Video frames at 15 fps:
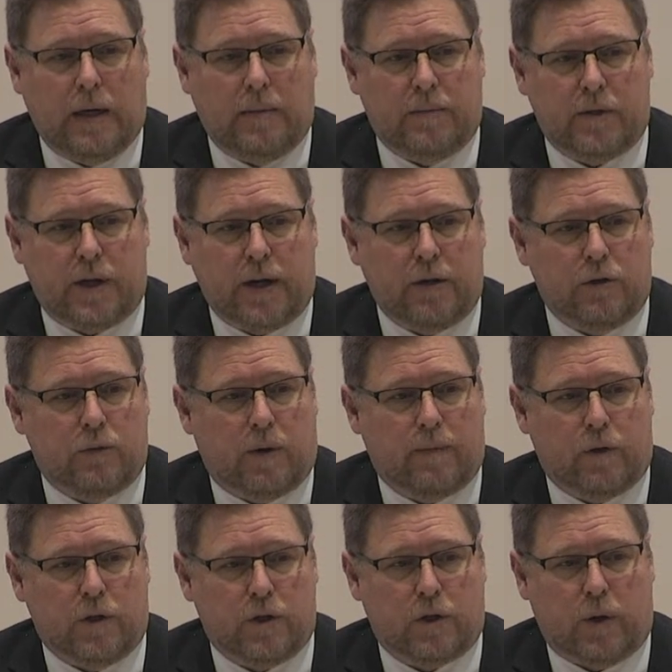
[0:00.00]
Standards
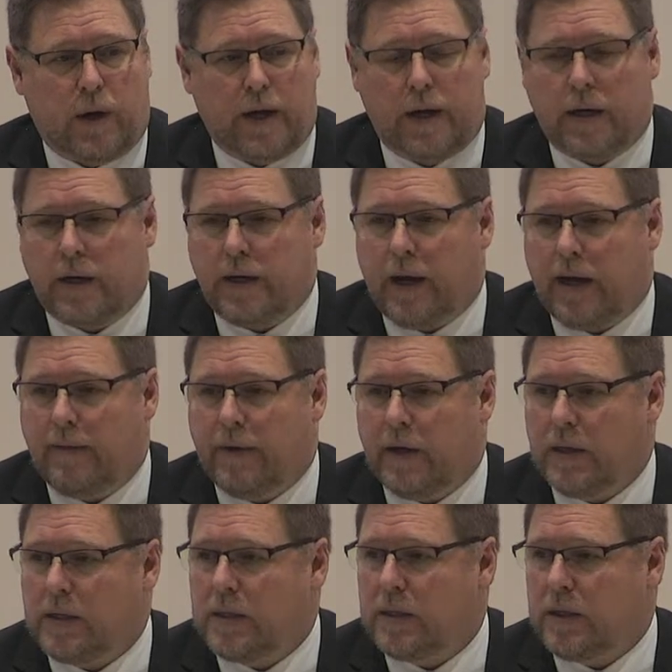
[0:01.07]
referenced grading gave
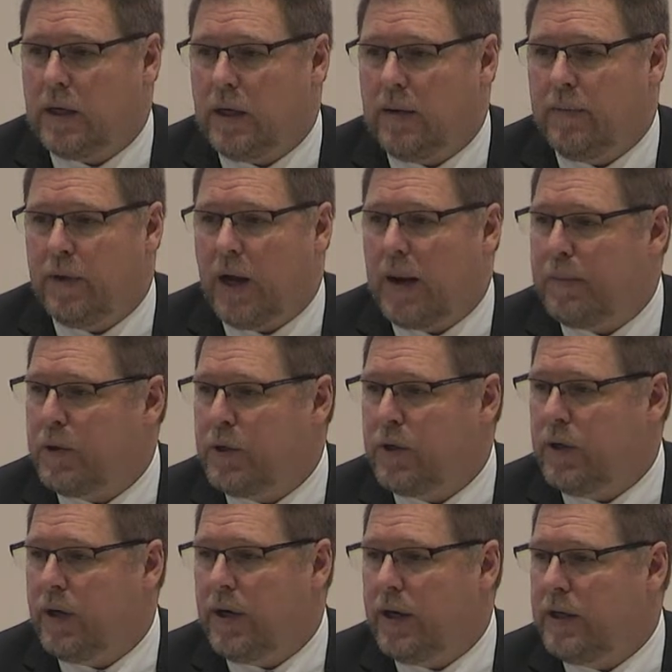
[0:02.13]
us the
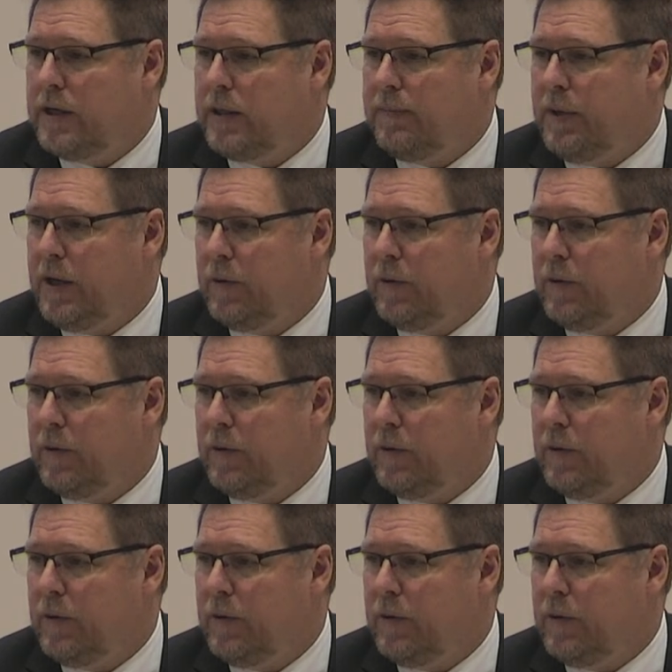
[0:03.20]
opportunity to be